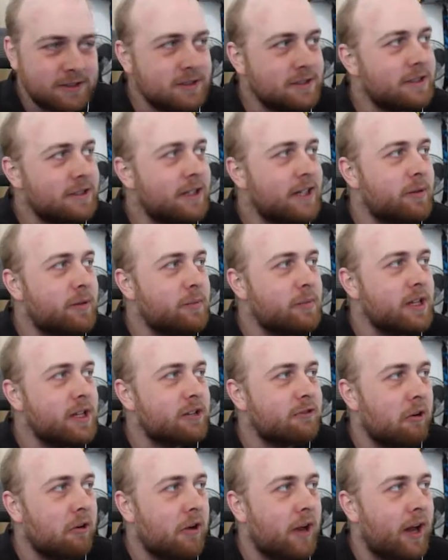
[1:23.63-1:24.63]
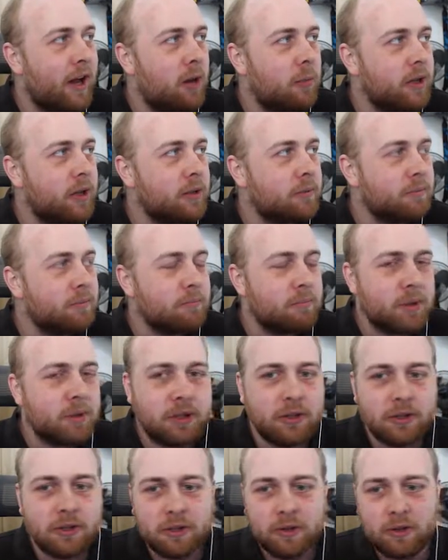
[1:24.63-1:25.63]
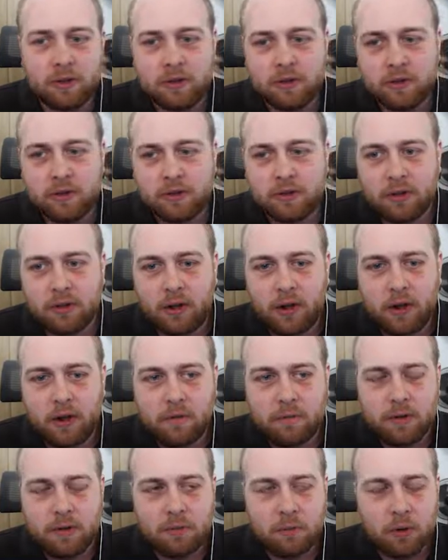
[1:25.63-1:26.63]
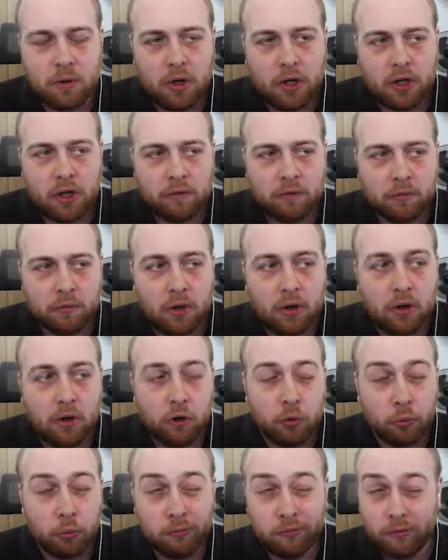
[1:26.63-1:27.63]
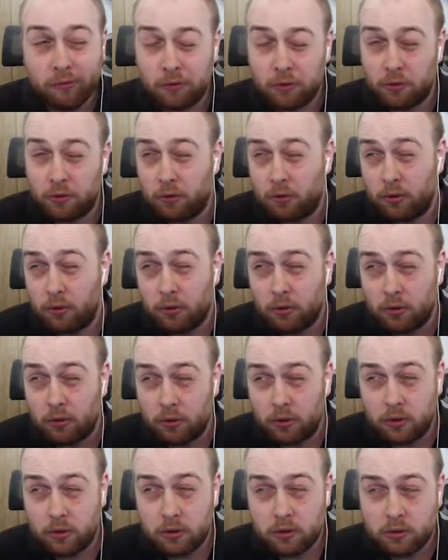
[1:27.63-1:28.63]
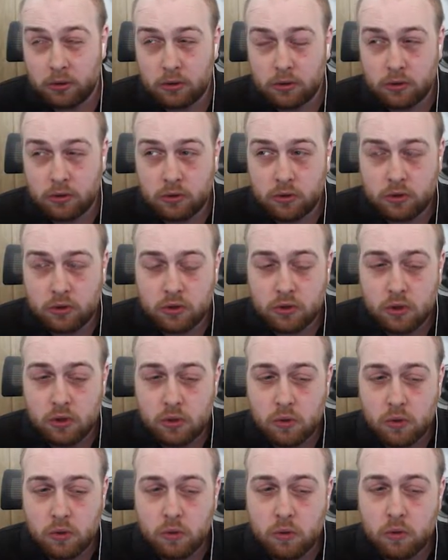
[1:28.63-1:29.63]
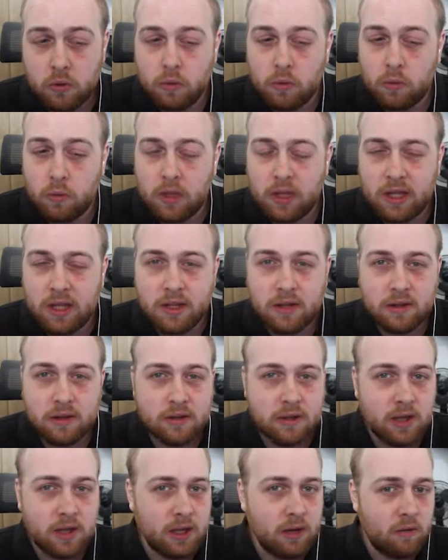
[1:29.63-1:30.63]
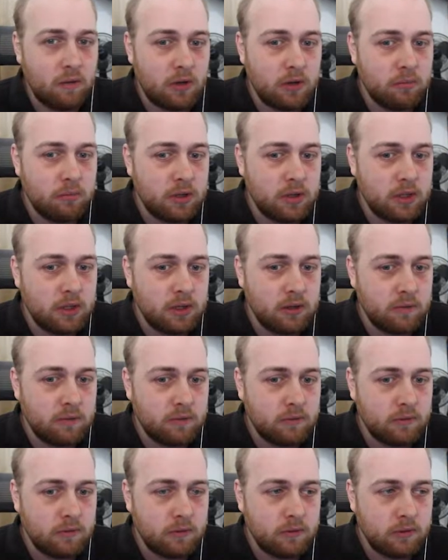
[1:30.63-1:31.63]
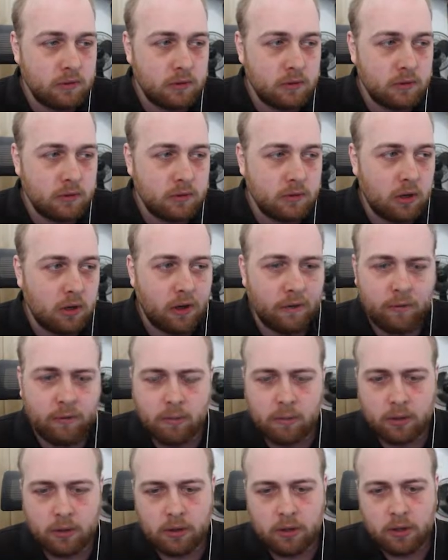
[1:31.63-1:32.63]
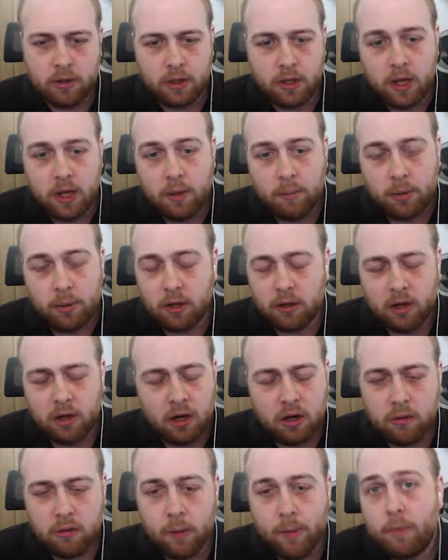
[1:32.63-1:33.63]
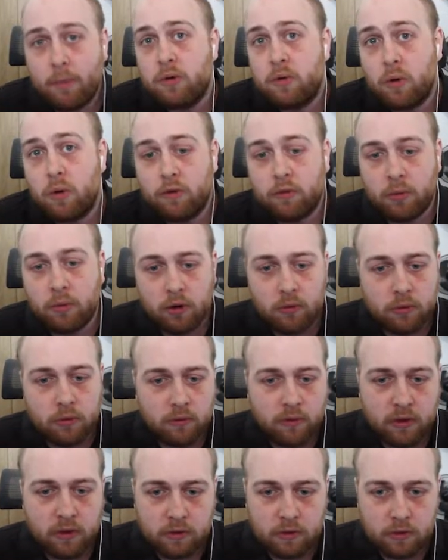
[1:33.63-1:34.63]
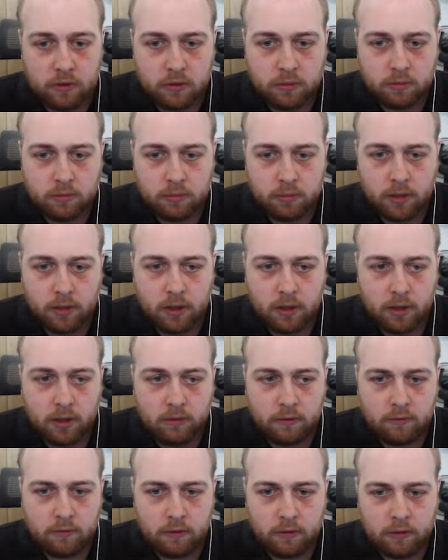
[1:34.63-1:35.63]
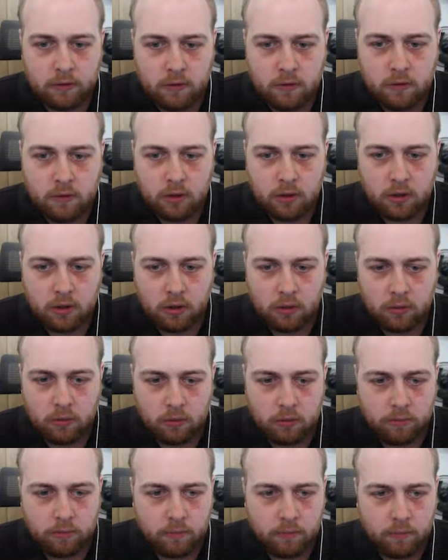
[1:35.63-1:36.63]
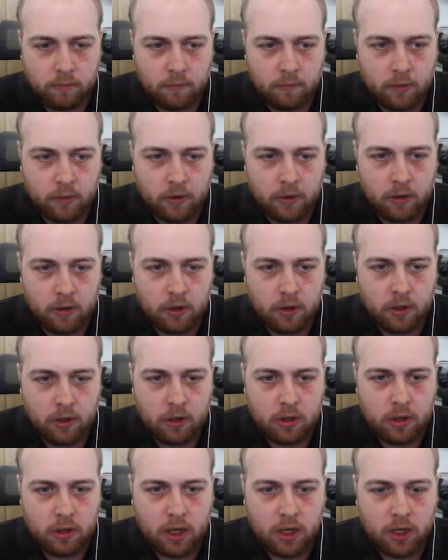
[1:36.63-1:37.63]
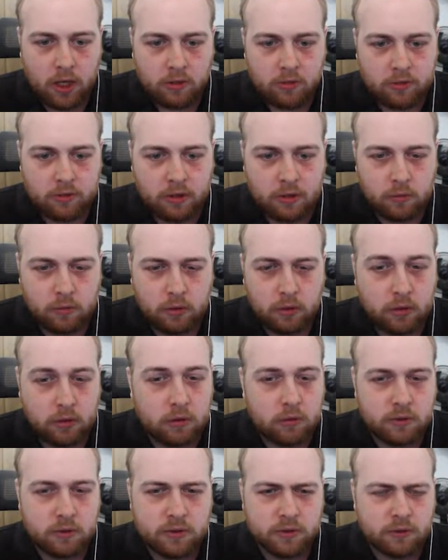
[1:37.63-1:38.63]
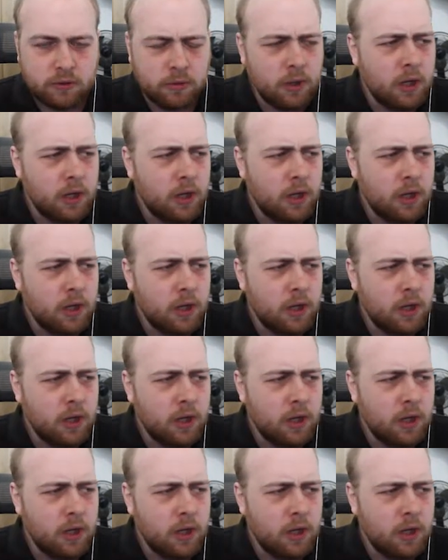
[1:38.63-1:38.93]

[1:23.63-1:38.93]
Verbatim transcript: Yeah, my beard's grown out a bit because I've been working from home for 2 weeks now, I believe. Can't remember, but I'm able to work from home, so that's good. But you can go, and so can you too.